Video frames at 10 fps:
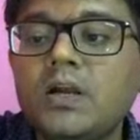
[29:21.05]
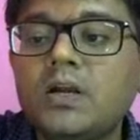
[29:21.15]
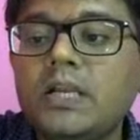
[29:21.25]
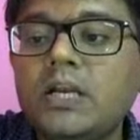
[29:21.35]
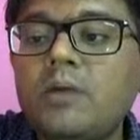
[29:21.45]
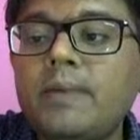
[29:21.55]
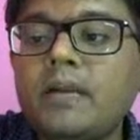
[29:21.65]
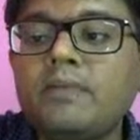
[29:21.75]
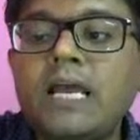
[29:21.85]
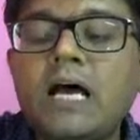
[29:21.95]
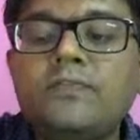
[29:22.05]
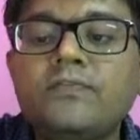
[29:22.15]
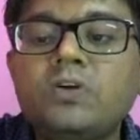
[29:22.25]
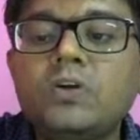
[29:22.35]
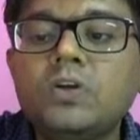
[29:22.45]
Denominator we have
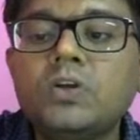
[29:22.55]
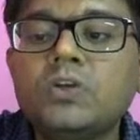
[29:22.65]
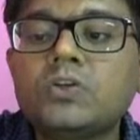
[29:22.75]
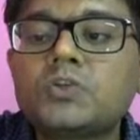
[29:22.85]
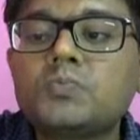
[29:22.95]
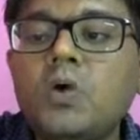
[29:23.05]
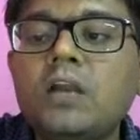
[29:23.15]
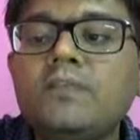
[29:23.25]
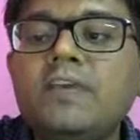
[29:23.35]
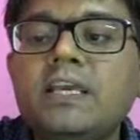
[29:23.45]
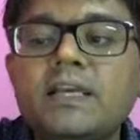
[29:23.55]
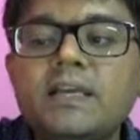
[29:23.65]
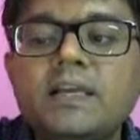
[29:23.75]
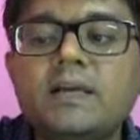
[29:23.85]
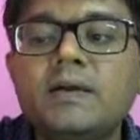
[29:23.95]
small v
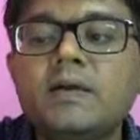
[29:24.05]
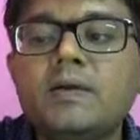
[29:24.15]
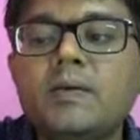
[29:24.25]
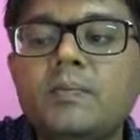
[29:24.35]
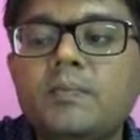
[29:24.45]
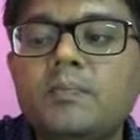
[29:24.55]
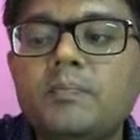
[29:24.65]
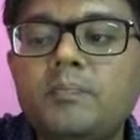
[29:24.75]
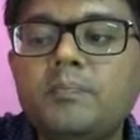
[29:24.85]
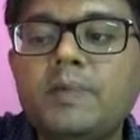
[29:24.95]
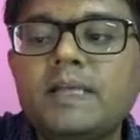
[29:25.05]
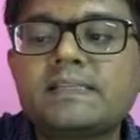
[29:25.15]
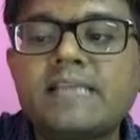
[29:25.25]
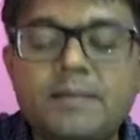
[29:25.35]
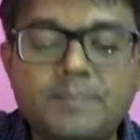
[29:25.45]
plus
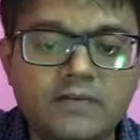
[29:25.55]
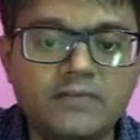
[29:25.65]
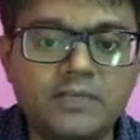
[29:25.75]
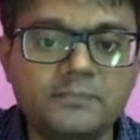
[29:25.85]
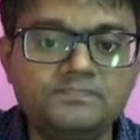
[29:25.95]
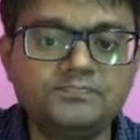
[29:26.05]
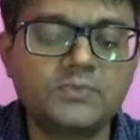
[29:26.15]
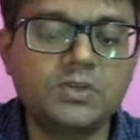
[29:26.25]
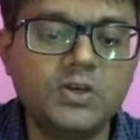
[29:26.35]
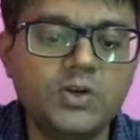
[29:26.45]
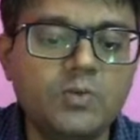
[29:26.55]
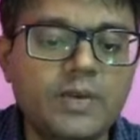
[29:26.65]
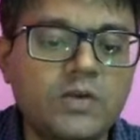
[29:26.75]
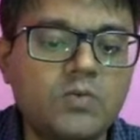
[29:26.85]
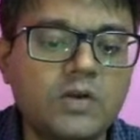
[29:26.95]
capital V.
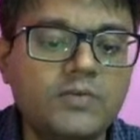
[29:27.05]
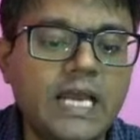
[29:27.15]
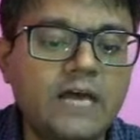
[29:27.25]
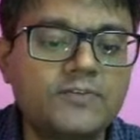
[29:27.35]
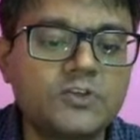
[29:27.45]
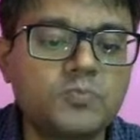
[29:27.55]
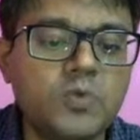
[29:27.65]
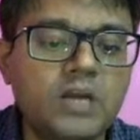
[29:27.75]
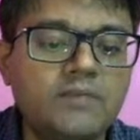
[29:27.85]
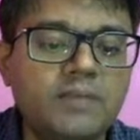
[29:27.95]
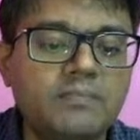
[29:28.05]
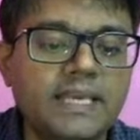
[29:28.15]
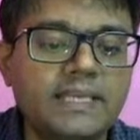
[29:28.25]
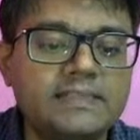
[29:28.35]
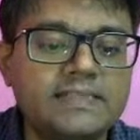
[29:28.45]
Numerator what do we have? Small v
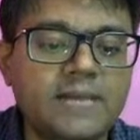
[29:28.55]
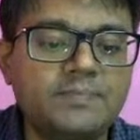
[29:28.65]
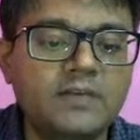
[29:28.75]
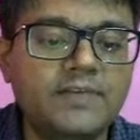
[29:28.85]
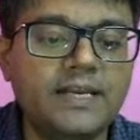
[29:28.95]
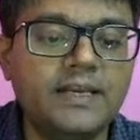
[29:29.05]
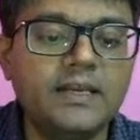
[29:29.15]
minus capital V.